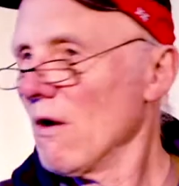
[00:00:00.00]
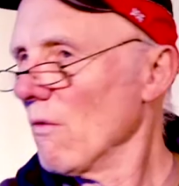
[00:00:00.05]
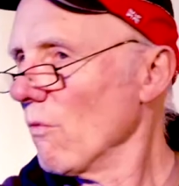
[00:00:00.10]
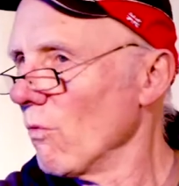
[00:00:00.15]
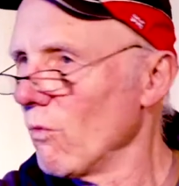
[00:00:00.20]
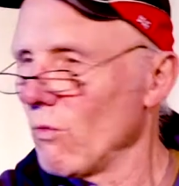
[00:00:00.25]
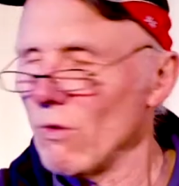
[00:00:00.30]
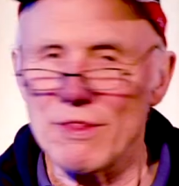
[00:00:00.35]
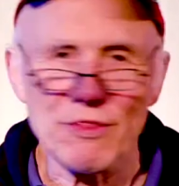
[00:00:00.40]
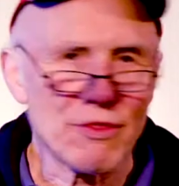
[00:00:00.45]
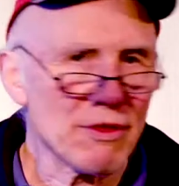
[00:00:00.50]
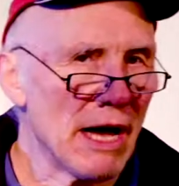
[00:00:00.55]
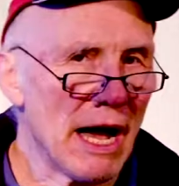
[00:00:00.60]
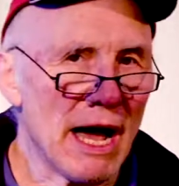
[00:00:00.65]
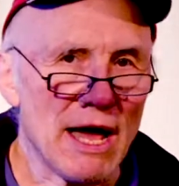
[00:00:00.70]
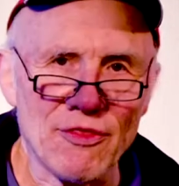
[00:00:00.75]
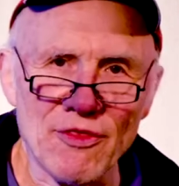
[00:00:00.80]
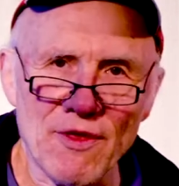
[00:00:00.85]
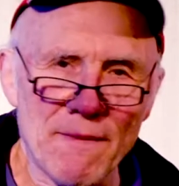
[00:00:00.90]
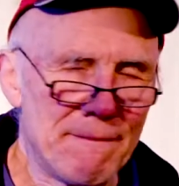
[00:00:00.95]
The
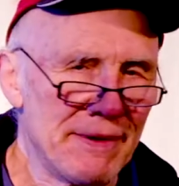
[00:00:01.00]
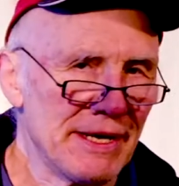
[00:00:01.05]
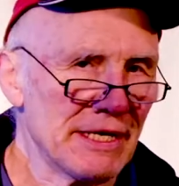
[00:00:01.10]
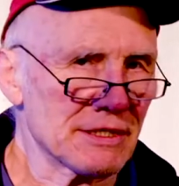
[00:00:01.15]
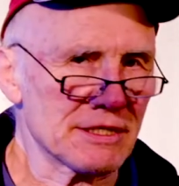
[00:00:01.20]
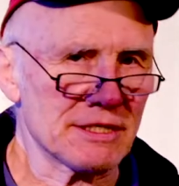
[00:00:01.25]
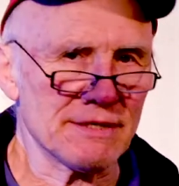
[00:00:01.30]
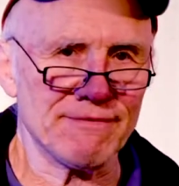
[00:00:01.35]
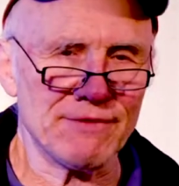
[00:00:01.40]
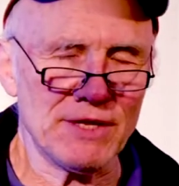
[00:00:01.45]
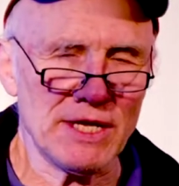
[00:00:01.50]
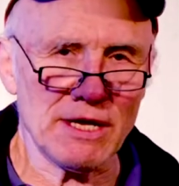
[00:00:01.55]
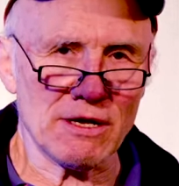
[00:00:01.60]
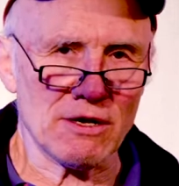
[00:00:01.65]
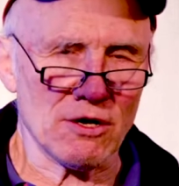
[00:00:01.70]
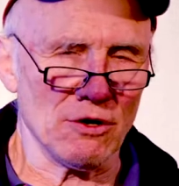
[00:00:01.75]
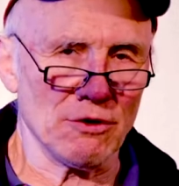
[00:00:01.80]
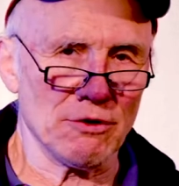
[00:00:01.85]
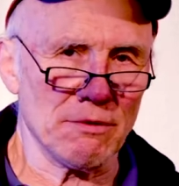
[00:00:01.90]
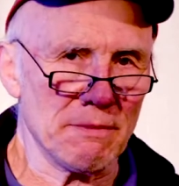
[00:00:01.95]
other bits of the
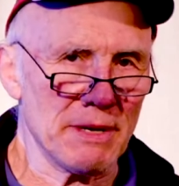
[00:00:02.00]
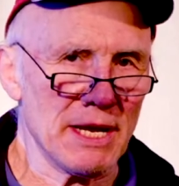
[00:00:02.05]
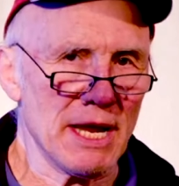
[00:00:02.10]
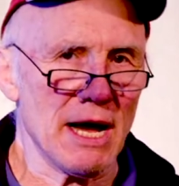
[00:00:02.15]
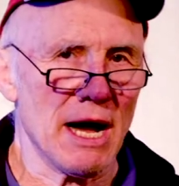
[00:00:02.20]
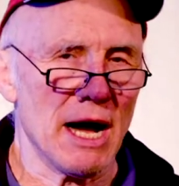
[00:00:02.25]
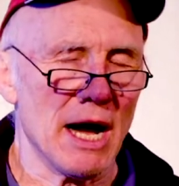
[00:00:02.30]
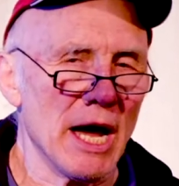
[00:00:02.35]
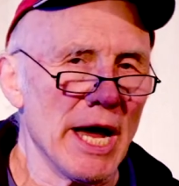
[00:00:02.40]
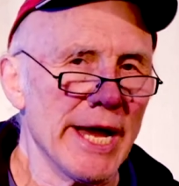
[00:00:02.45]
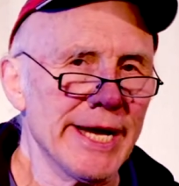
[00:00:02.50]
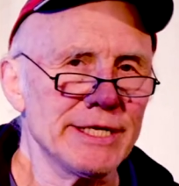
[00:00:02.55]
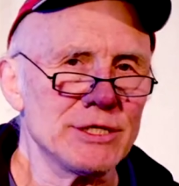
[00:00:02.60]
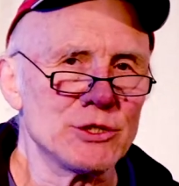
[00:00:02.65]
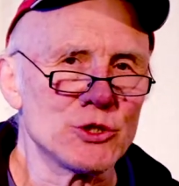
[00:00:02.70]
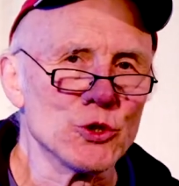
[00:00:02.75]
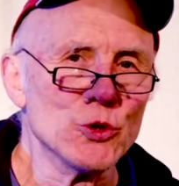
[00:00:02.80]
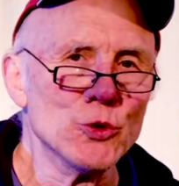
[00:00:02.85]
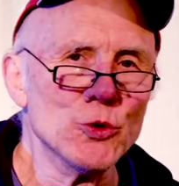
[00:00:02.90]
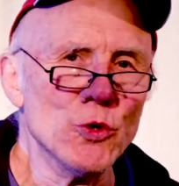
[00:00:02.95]
economy, I
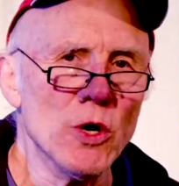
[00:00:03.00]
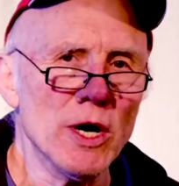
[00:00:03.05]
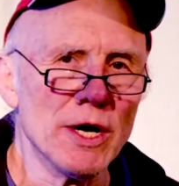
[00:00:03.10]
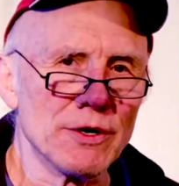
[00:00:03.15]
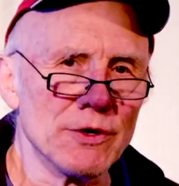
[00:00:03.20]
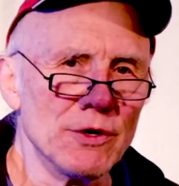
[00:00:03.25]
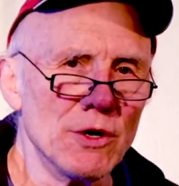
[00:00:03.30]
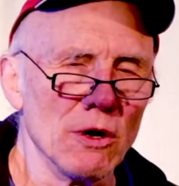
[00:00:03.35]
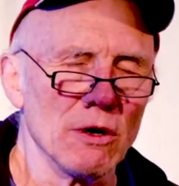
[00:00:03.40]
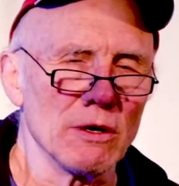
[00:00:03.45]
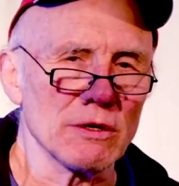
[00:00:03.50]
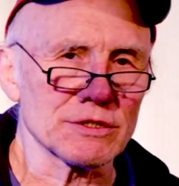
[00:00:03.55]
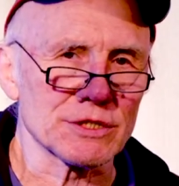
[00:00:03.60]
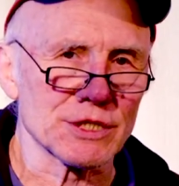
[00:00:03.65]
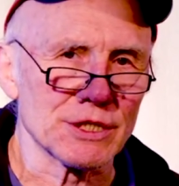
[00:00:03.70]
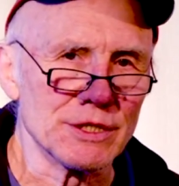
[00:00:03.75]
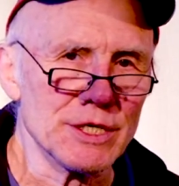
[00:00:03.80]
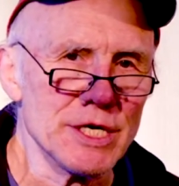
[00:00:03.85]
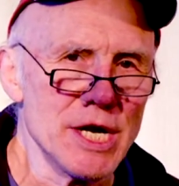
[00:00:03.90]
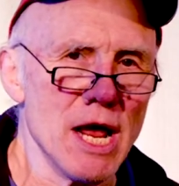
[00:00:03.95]
do
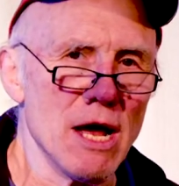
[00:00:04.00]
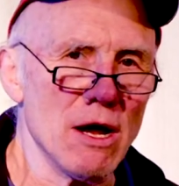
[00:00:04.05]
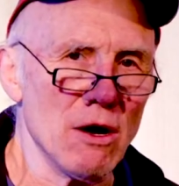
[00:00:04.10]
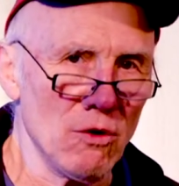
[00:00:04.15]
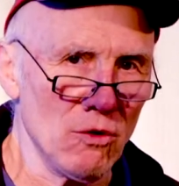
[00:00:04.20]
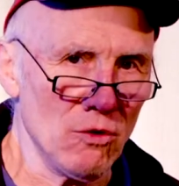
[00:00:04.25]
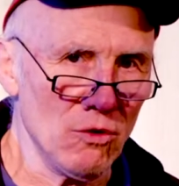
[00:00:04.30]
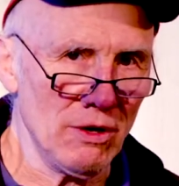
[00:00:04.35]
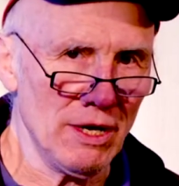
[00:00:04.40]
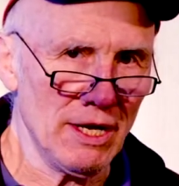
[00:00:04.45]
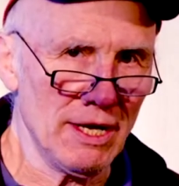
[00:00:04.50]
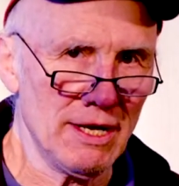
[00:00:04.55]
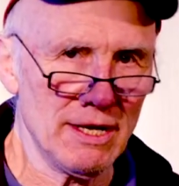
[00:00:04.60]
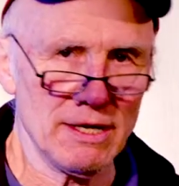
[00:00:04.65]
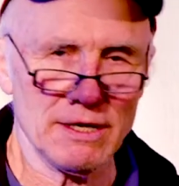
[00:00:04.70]
not know.